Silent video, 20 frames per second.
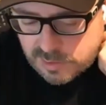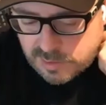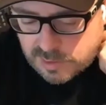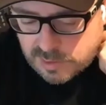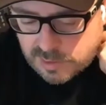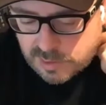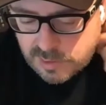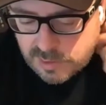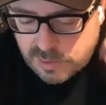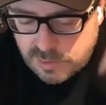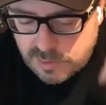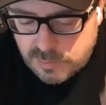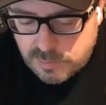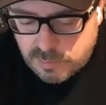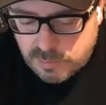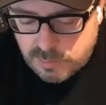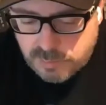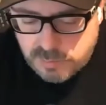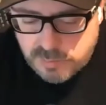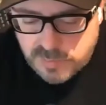uh,
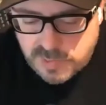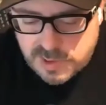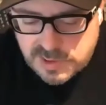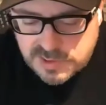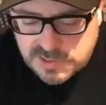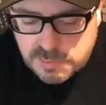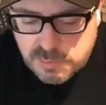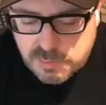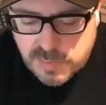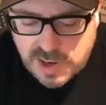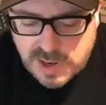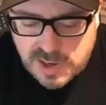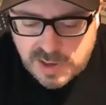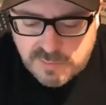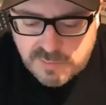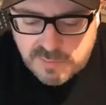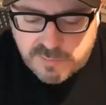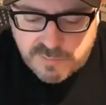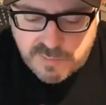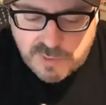his
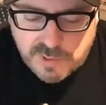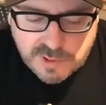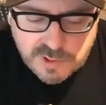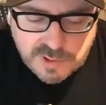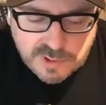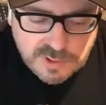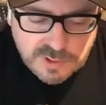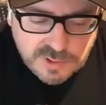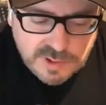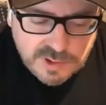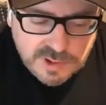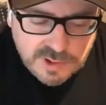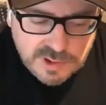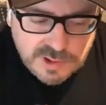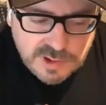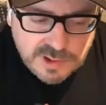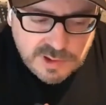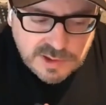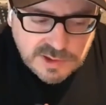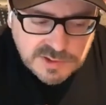main
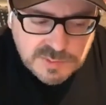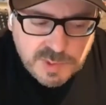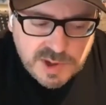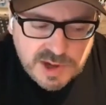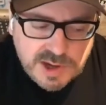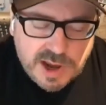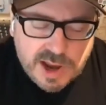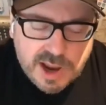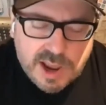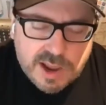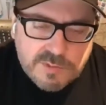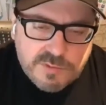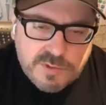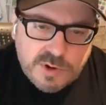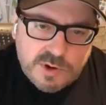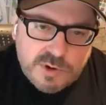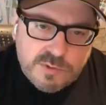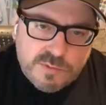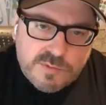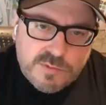
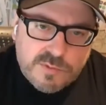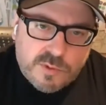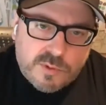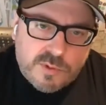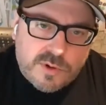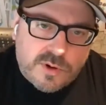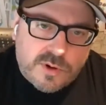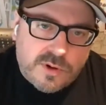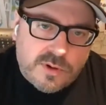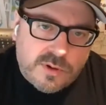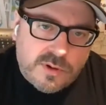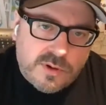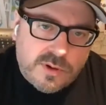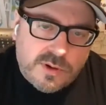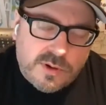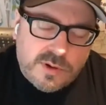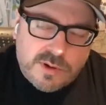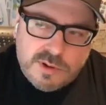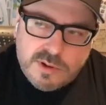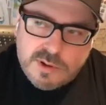avenue for
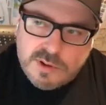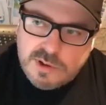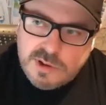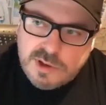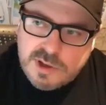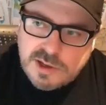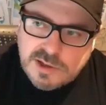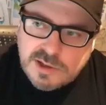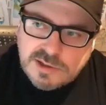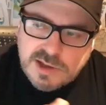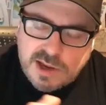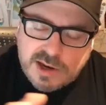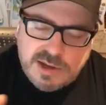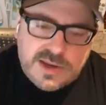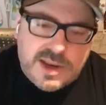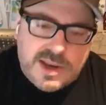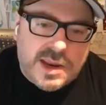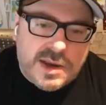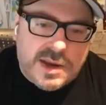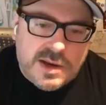his
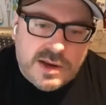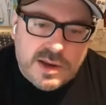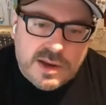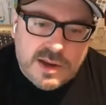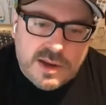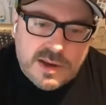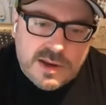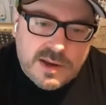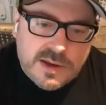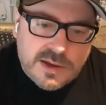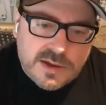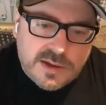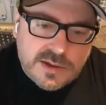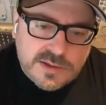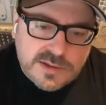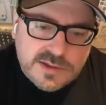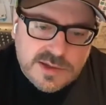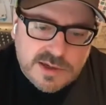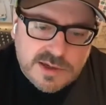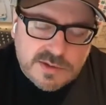identity
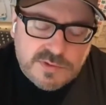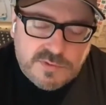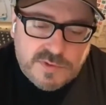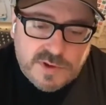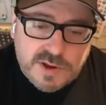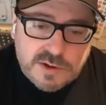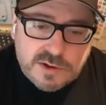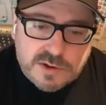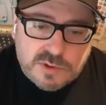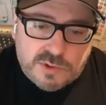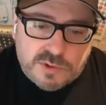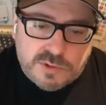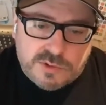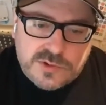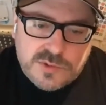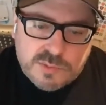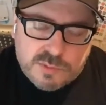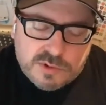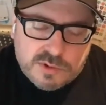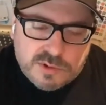is his
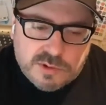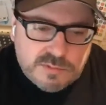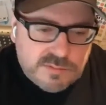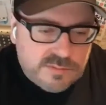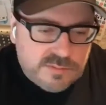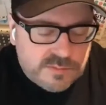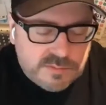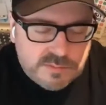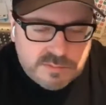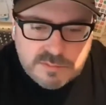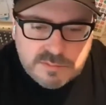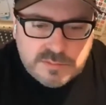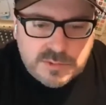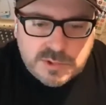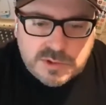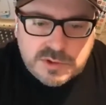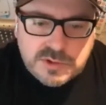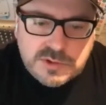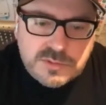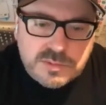vehicles
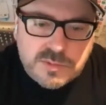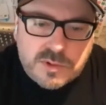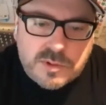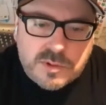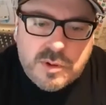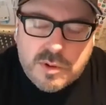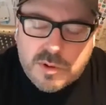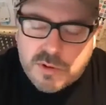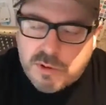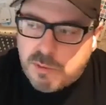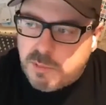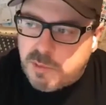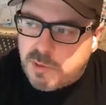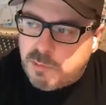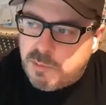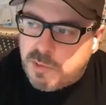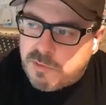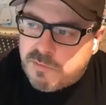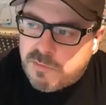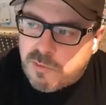which were
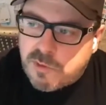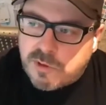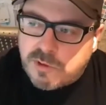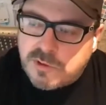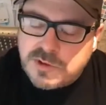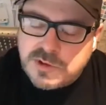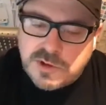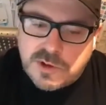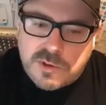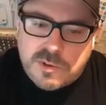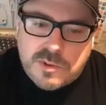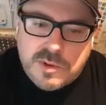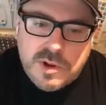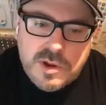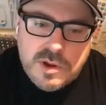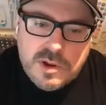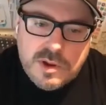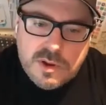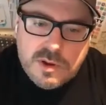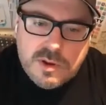horrible before. So
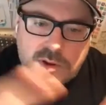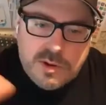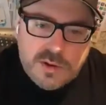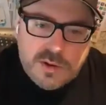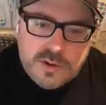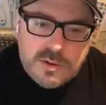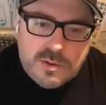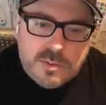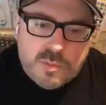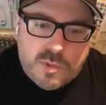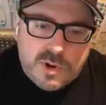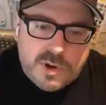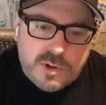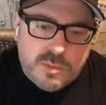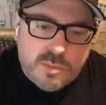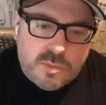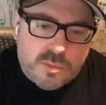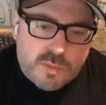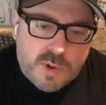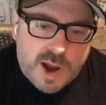
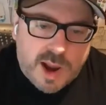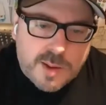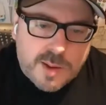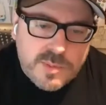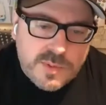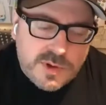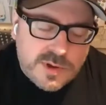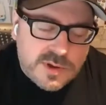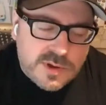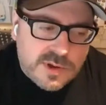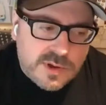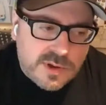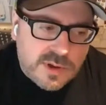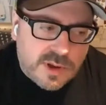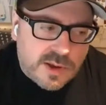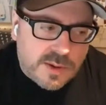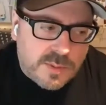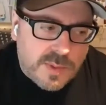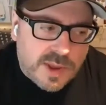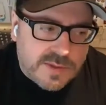we wrapped,
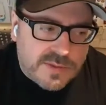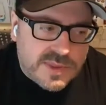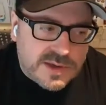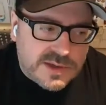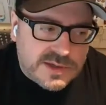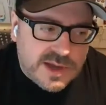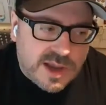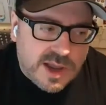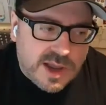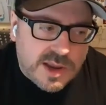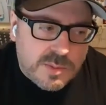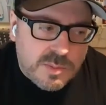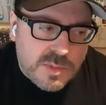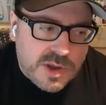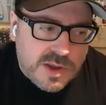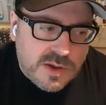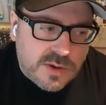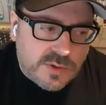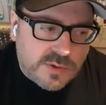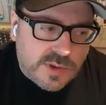at the time
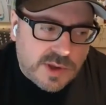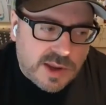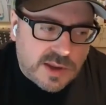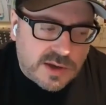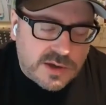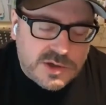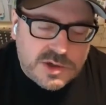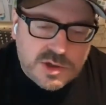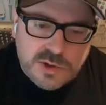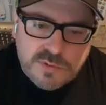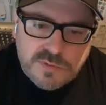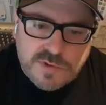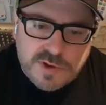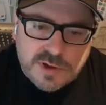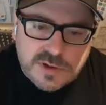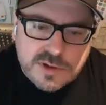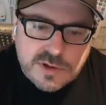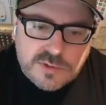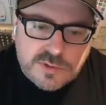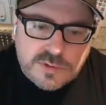he only had 2
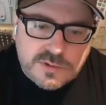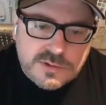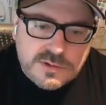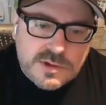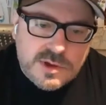vehicles.